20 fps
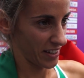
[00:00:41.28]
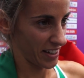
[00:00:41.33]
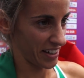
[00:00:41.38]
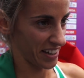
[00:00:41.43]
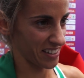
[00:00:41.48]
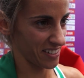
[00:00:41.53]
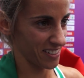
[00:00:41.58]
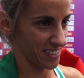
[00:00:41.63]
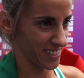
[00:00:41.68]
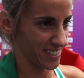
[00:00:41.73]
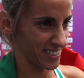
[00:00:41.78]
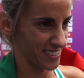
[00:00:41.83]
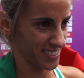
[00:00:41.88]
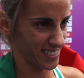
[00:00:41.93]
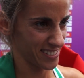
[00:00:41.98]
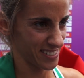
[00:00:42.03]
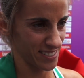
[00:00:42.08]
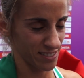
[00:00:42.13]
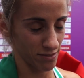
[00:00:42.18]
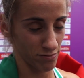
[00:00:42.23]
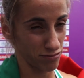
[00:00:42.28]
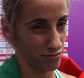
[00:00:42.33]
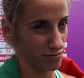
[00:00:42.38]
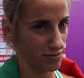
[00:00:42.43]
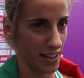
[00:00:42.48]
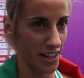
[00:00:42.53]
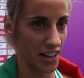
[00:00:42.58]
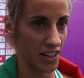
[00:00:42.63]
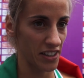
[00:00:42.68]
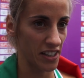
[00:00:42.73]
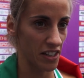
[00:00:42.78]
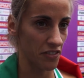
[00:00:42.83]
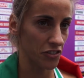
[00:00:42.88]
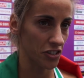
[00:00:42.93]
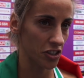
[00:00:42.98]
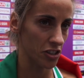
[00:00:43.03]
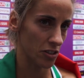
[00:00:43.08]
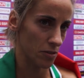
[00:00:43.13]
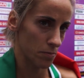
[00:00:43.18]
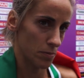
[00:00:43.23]
hill is very
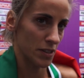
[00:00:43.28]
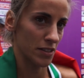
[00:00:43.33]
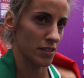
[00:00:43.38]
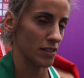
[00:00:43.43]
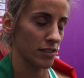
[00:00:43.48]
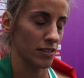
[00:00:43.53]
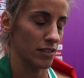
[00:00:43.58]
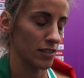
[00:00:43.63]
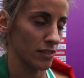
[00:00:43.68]
difficult, but